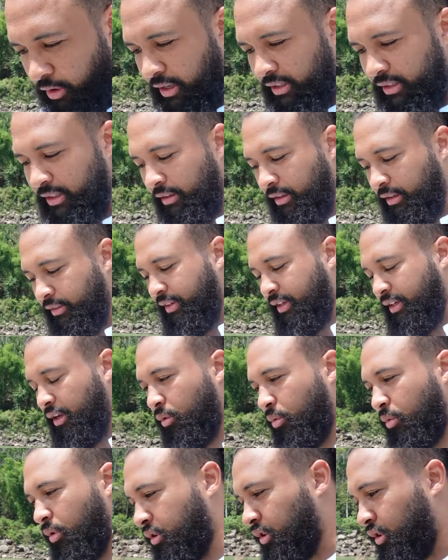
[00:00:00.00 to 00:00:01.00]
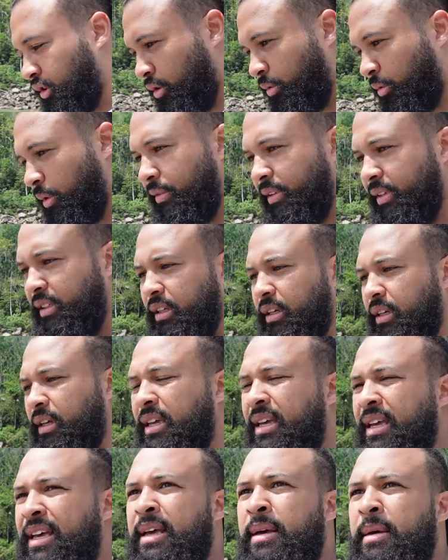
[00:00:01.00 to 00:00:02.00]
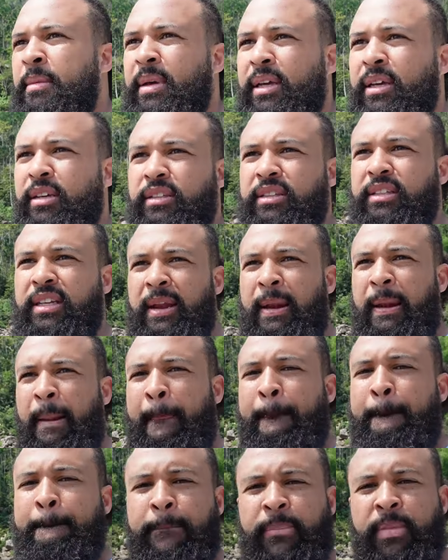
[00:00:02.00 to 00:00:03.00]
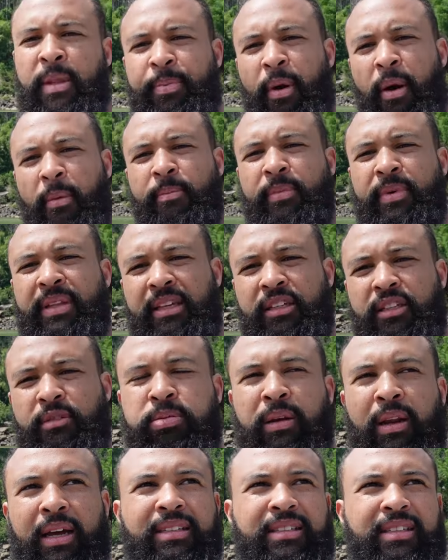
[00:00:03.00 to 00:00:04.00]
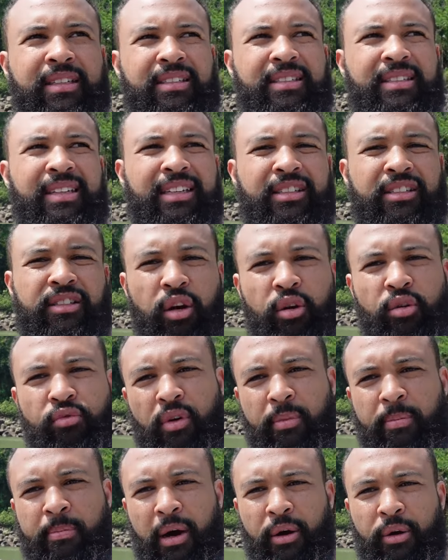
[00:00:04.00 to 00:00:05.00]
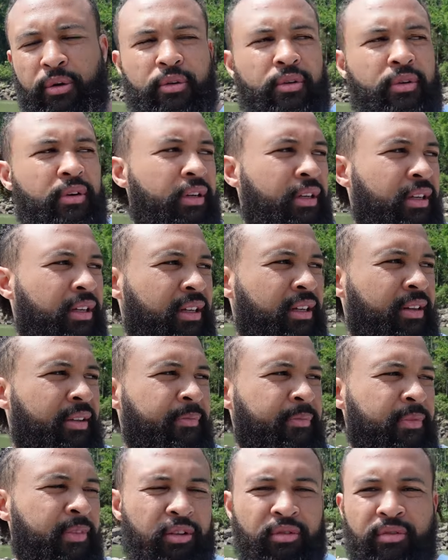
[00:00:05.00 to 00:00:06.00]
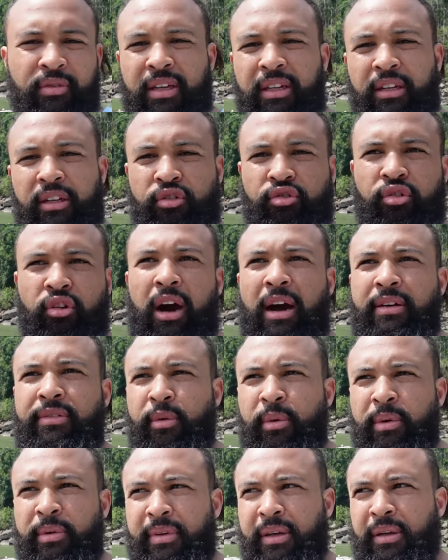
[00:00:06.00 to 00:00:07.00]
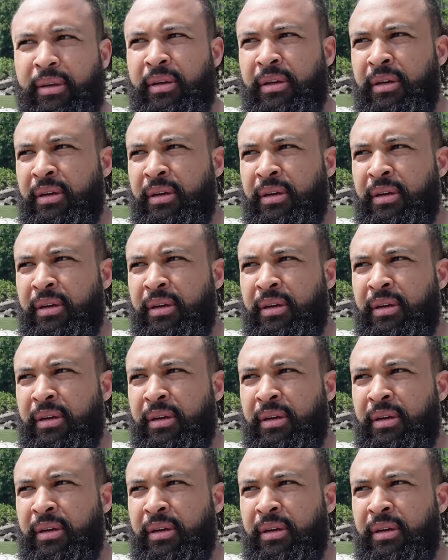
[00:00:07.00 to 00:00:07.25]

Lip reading: I don't even know what to do, whether to, because the problem with these places, they're so remote, you need a driver with you.